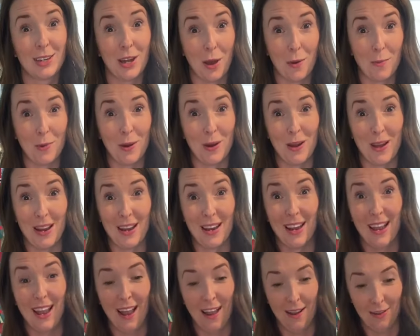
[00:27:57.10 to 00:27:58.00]
Come
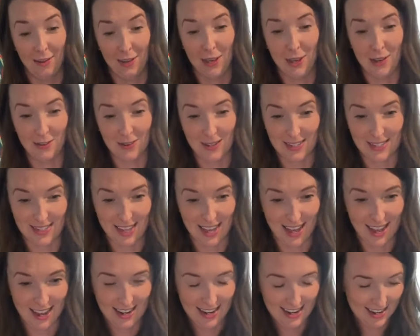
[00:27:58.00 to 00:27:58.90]
on. How cute is
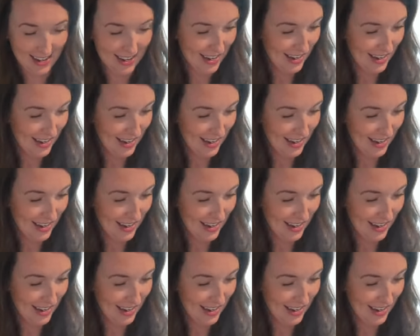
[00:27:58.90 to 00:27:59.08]
that?